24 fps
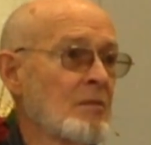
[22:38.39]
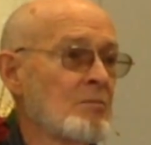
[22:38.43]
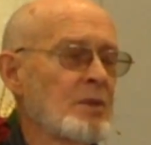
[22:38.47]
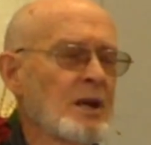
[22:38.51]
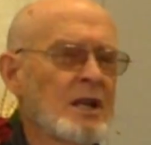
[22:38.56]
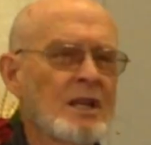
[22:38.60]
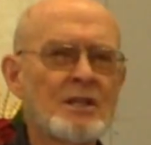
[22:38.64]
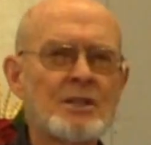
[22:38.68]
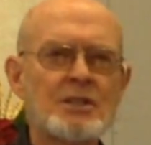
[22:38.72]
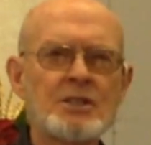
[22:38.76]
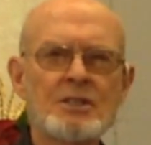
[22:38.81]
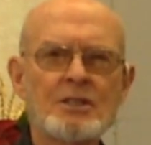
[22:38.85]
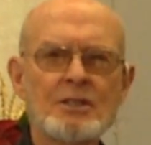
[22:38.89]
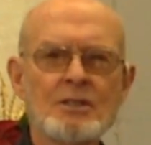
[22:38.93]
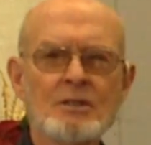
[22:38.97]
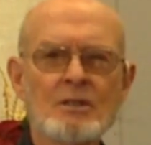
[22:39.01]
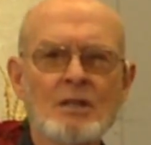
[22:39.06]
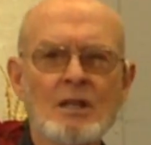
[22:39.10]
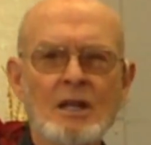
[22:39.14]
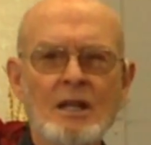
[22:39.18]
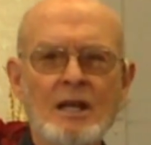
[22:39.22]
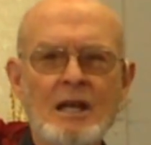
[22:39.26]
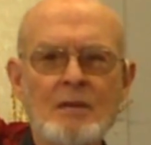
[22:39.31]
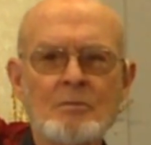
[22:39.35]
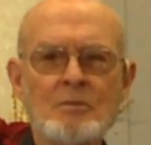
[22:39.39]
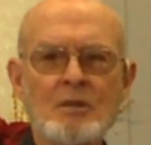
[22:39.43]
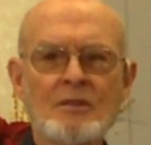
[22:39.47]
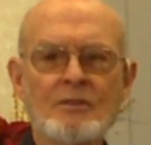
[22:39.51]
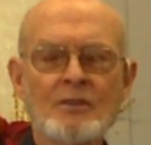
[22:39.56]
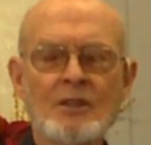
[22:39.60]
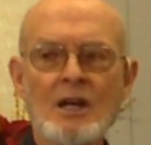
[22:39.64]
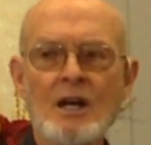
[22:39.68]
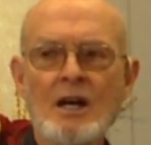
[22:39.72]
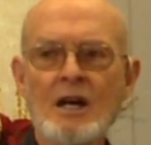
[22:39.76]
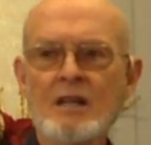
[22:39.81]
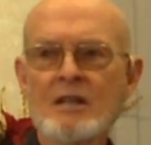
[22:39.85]
But he's still the Lamb
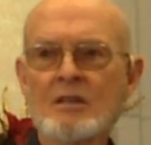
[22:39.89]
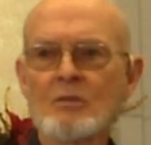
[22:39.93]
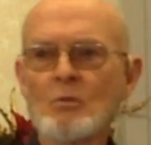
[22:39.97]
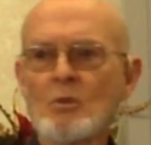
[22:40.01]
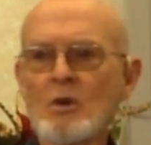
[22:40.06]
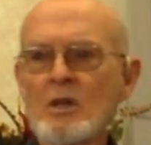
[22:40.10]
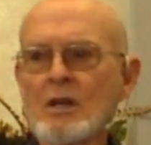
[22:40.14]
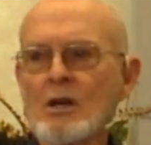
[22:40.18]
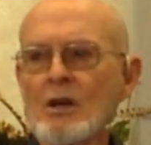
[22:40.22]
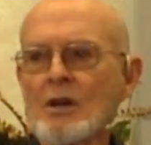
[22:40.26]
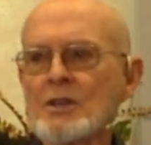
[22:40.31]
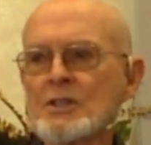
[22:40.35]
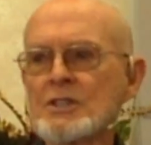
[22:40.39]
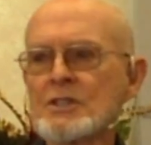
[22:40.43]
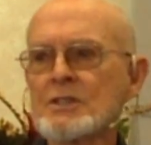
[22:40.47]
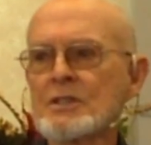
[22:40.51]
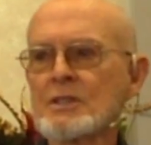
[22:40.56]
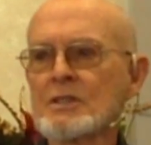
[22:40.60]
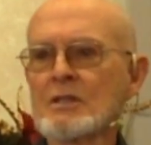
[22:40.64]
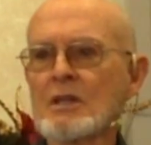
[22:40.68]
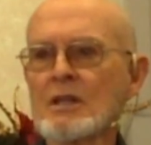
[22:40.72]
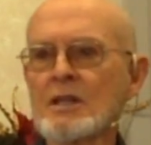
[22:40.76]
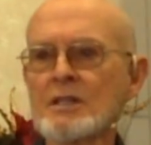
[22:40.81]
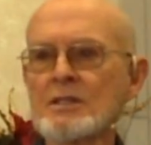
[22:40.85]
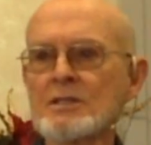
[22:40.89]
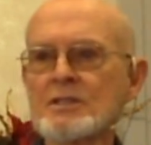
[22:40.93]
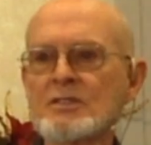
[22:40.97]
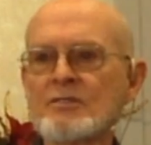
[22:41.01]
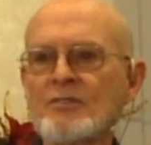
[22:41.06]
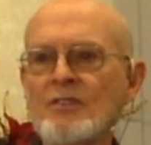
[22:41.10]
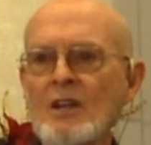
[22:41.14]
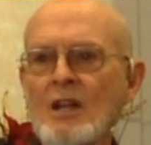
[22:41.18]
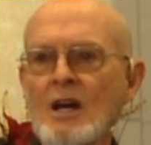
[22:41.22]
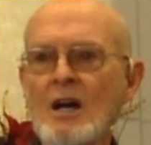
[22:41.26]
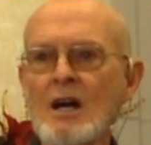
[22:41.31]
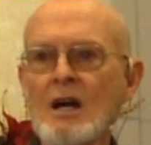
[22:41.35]
of God and we are still his
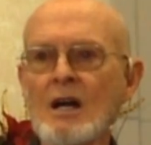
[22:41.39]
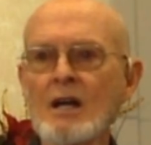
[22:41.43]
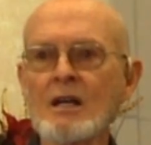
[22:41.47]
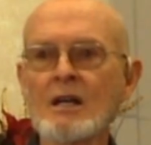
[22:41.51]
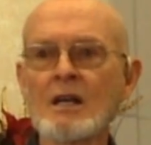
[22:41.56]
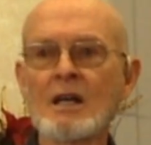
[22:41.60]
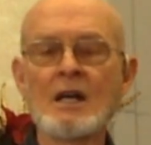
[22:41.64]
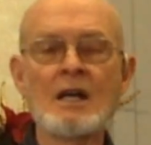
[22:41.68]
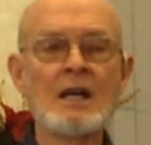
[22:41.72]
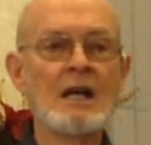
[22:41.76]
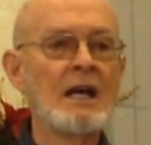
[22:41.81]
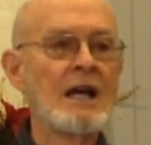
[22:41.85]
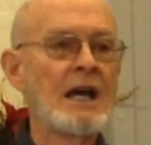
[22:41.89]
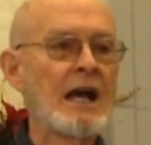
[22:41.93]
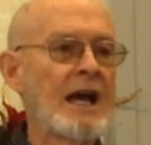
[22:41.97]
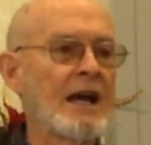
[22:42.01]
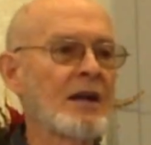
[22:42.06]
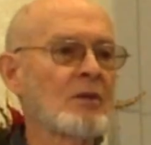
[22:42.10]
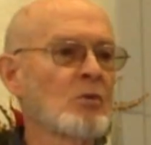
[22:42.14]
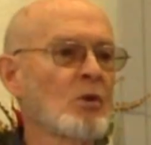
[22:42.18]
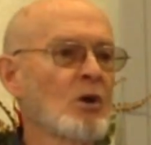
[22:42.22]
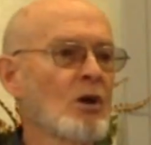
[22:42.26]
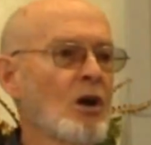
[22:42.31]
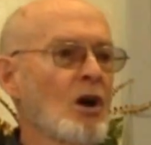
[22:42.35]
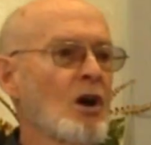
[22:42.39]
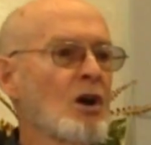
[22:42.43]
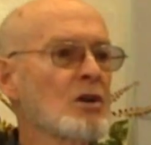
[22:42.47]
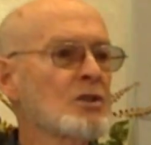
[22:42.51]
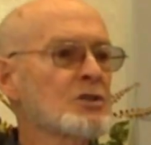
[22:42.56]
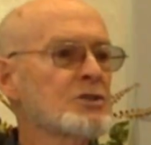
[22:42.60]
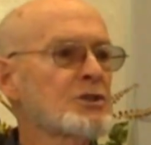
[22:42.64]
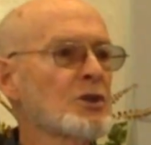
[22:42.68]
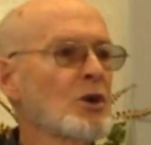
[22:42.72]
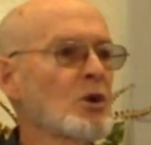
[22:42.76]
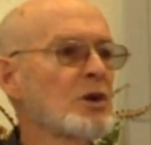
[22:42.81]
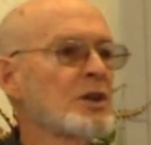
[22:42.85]
flock. And we're
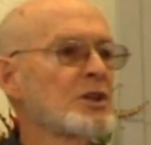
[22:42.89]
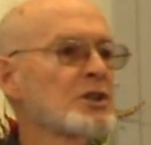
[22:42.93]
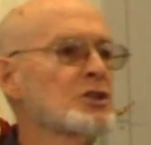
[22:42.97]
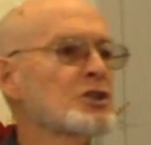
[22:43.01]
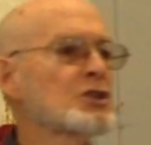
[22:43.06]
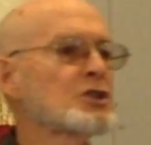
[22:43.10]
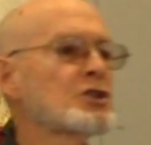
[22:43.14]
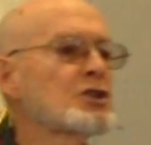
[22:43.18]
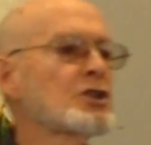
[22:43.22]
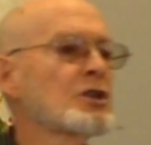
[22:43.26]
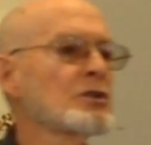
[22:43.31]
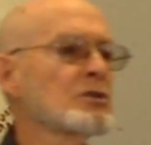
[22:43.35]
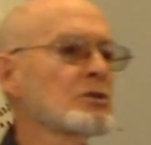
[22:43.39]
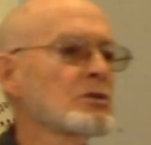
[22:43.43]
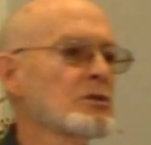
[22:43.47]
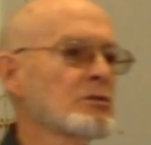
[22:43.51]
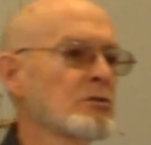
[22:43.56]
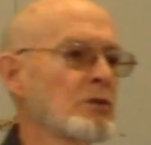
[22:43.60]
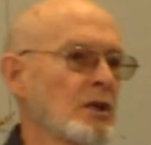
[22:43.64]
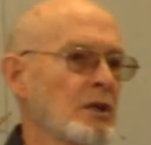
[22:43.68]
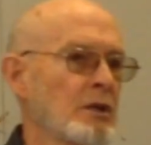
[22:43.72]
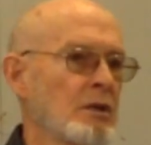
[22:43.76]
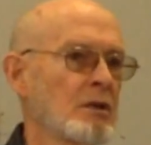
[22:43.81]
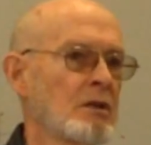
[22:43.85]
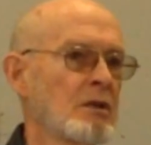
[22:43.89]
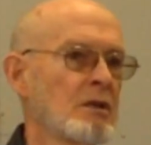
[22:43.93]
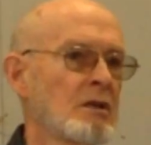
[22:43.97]
also his children.